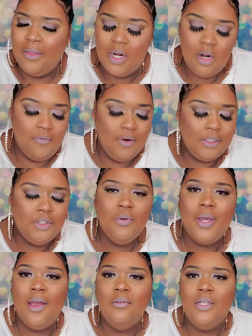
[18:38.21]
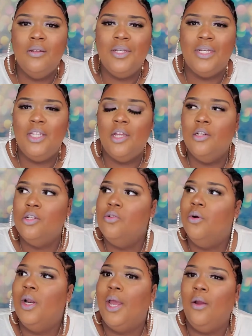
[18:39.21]
think the original cowtails I see in the
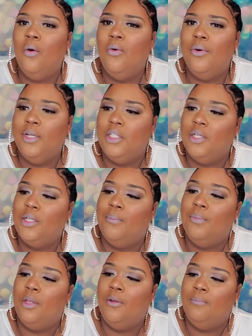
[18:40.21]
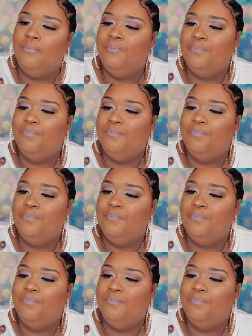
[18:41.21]
store like orange or something.